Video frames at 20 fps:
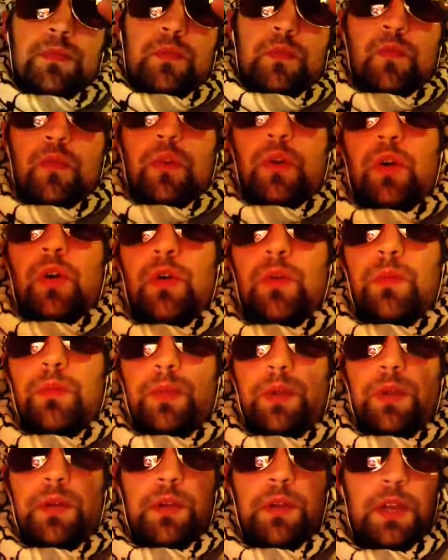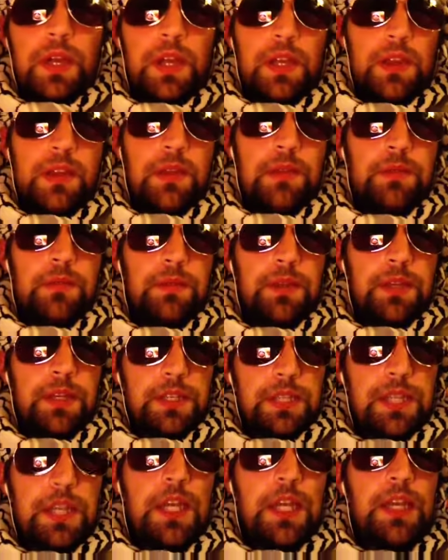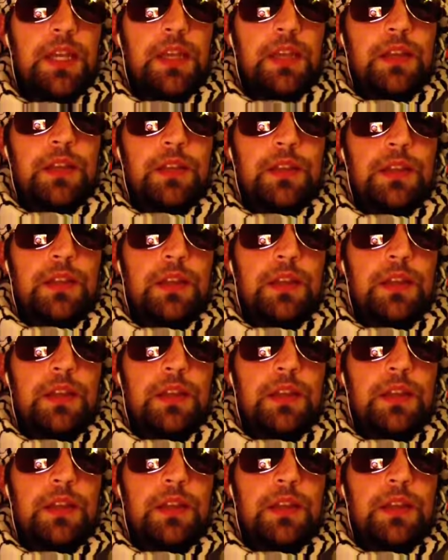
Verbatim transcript: Rome had maintained,